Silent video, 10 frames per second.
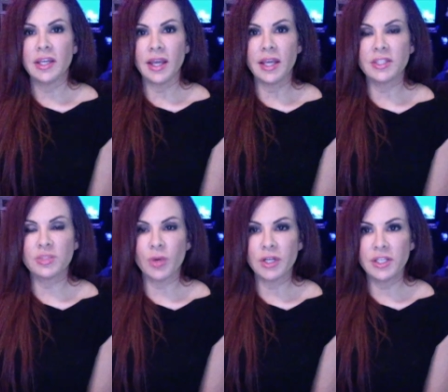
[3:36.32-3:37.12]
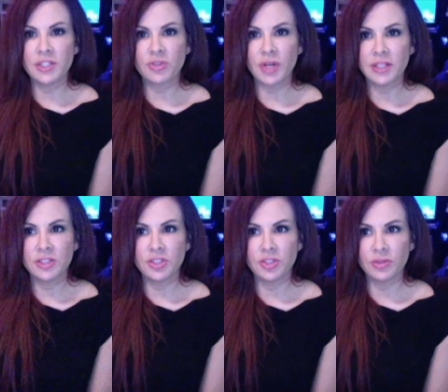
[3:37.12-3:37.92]
Is what he's trying to
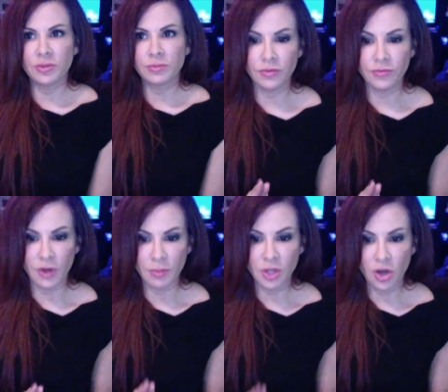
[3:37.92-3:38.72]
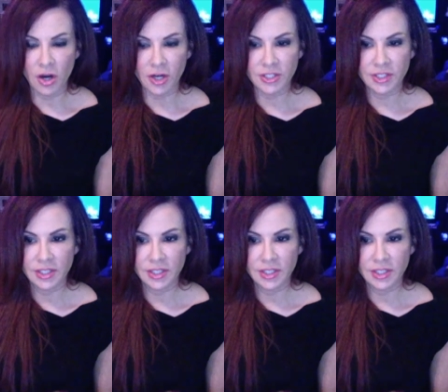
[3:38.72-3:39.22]
do from the heart